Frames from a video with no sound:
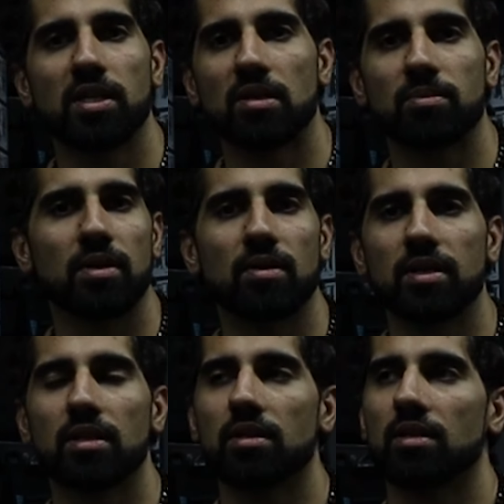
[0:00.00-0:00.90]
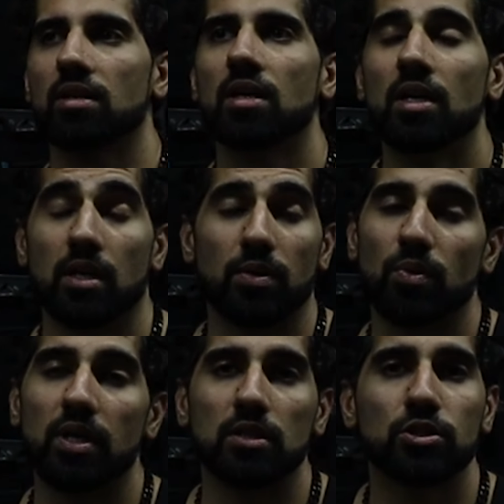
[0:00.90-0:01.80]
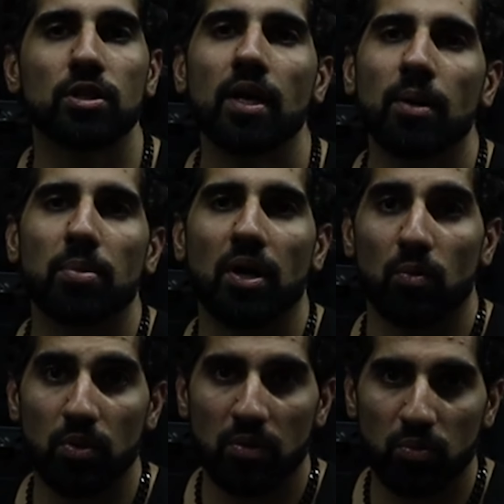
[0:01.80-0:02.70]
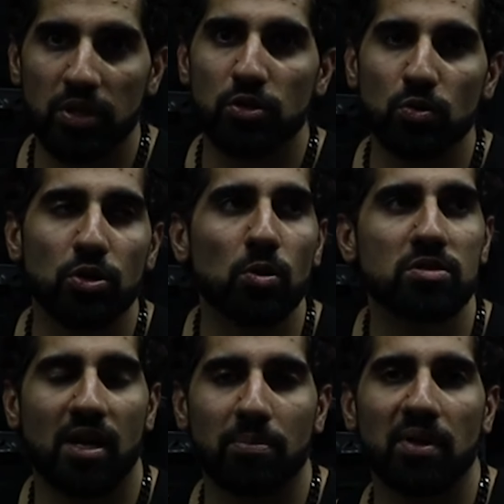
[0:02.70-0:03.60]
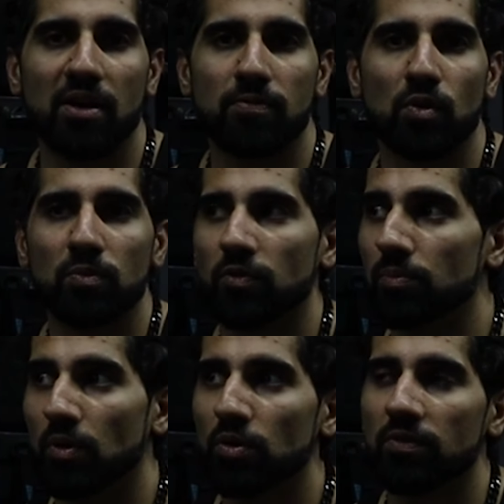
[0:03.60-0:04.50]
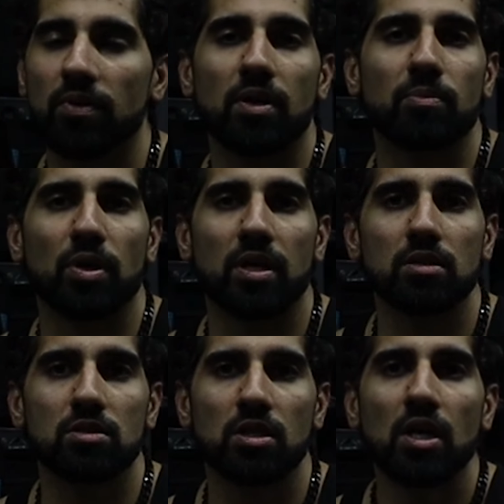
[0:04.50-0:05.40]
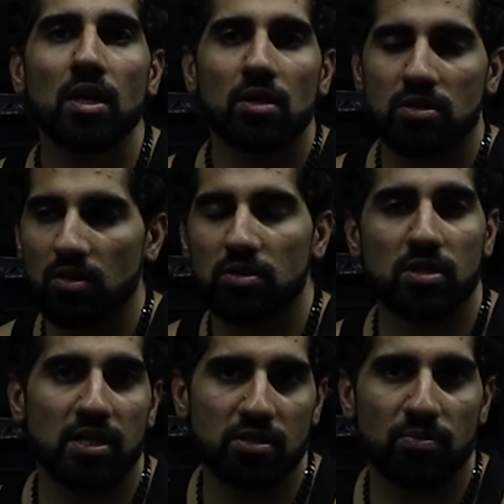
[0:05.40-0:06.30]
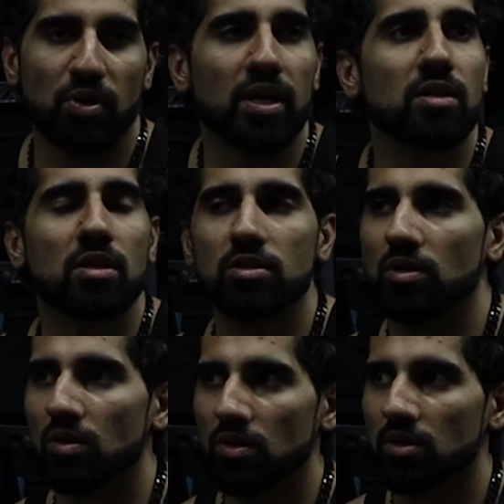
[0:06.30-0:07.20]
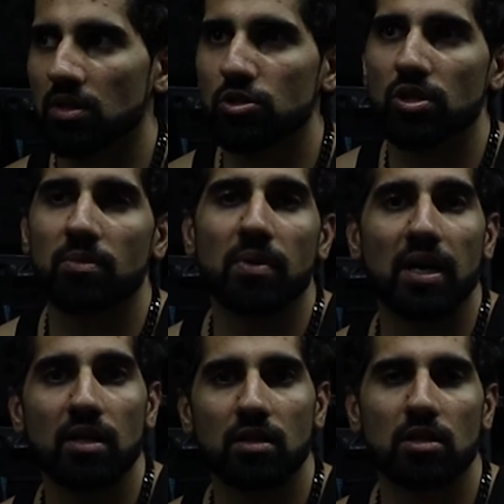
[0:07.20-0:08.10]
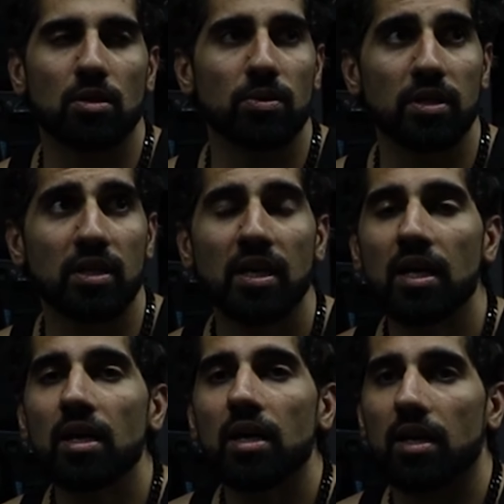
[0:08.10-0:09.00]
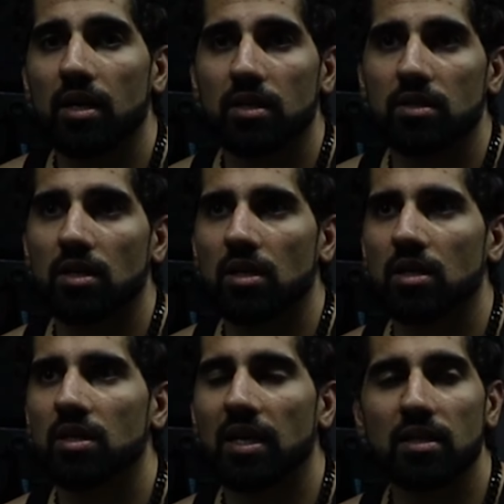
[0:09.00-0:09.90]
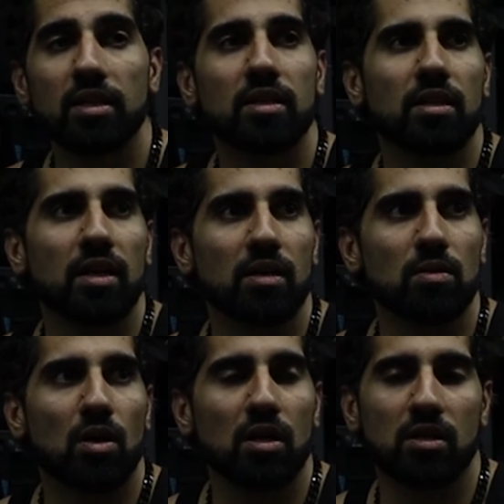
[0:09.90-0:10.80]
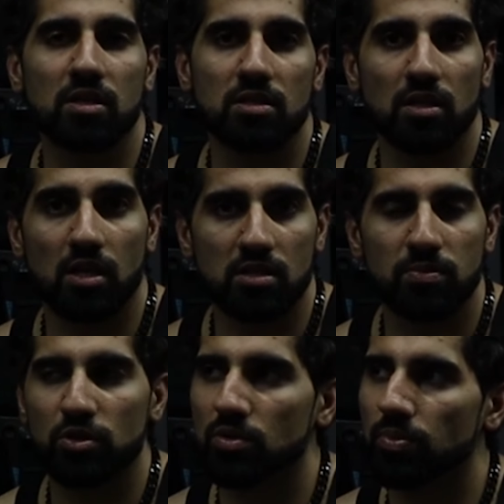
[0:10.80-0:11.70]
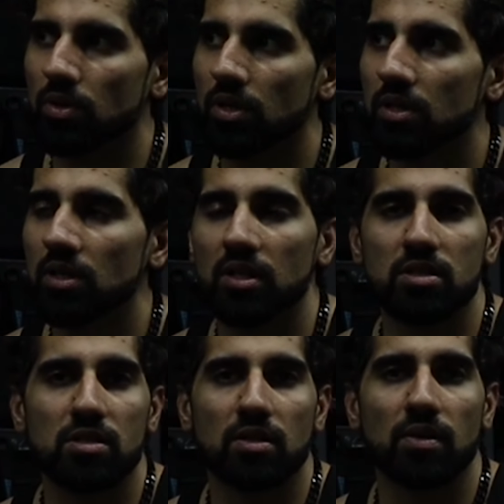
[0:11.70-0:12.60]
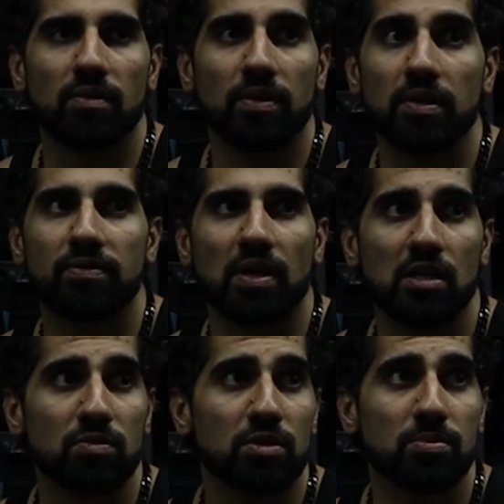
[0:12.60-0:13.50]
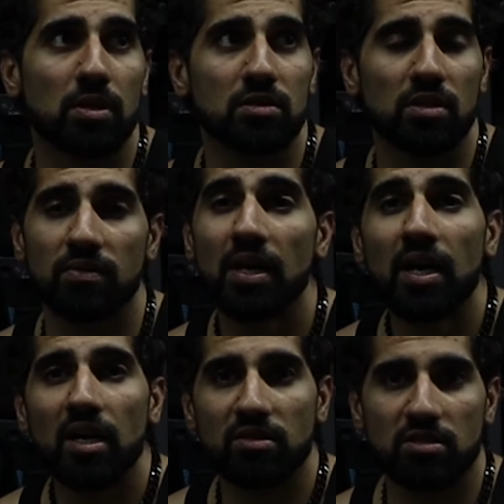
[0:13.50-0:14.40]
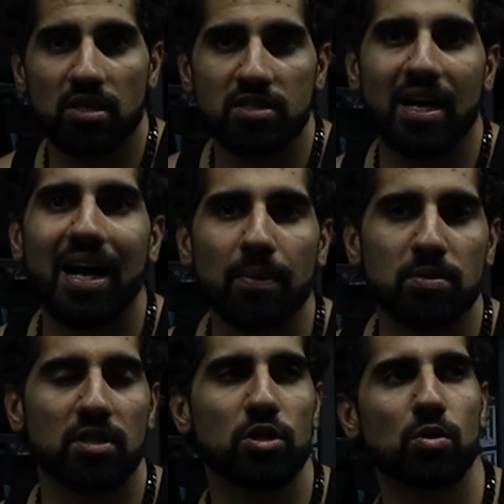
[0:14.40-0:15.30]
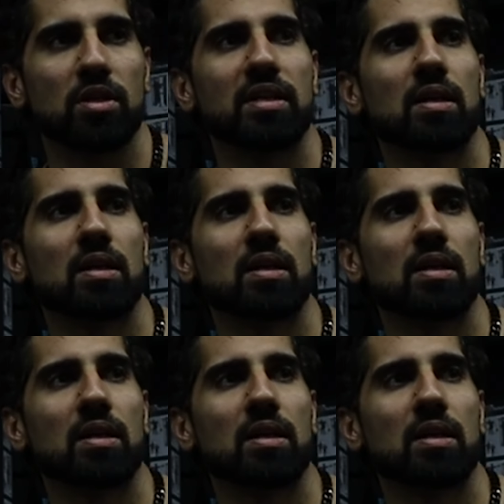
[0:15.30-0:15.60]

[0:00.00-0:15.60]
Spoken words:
by them or anything, I wish, but we do use that platform for both of our brands, sides of the brand, so the gym and the clothing. And I like it a lot because of the customer support. It's very fast, responsive. There's tons of apps that you can